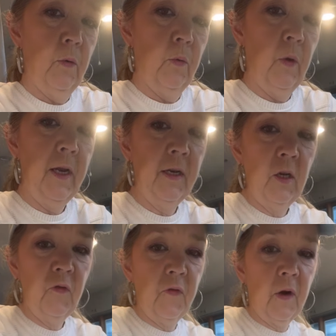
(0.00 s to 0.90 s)
What I do
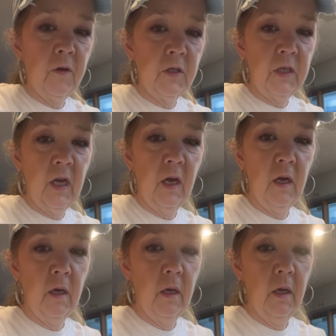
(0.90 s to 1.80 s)
first,
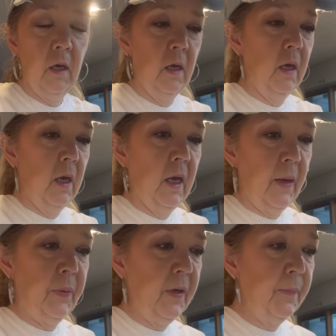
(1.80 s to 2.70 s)
I
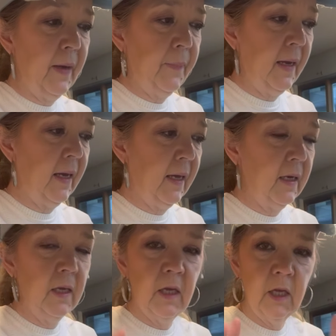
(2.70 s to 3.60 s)
put in my pan
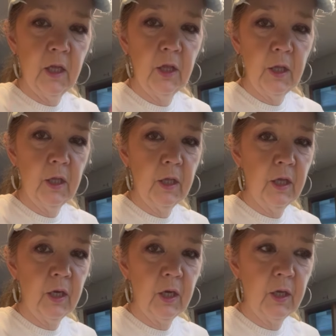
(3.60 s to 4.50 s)

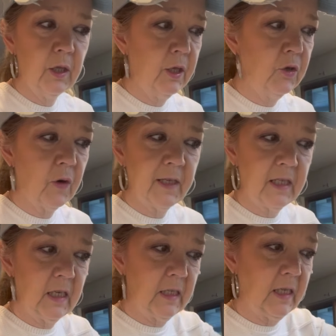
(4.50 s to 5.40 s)
the
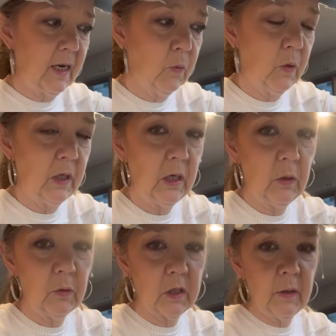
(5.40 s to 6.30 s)
dressings that I want to
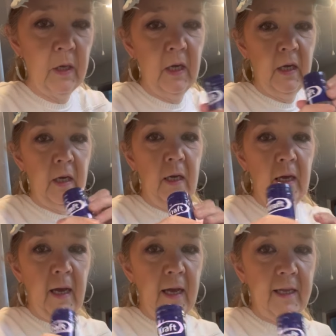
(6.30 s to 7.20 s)
use.
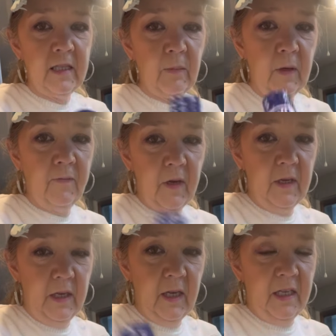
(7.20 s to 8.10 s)
I got some of
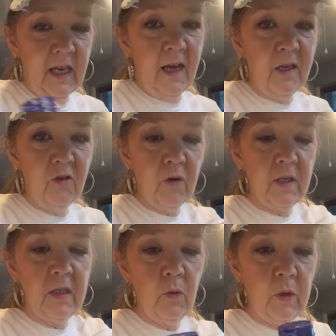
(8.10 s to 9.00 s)
Italian
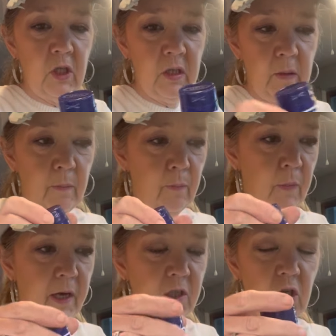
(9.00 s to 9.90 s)
dressing, which isn't
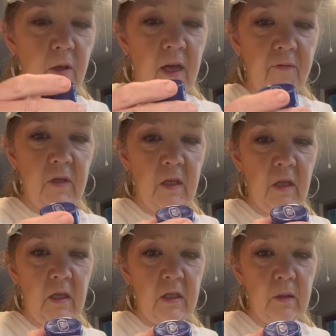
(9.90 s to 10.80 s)
much left in
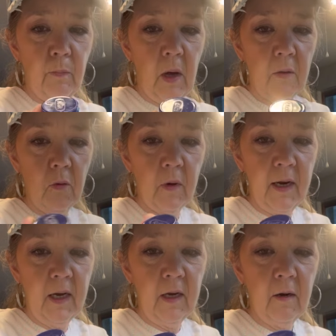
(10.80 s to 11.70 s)
this bottle right
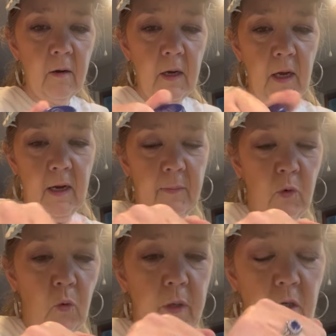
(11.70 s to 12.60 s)
here, and I'm
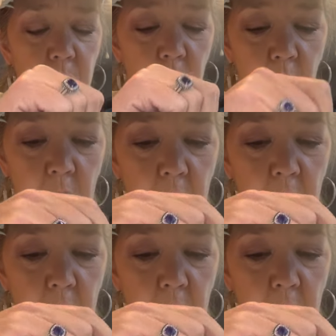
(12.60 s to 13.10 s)
going to pour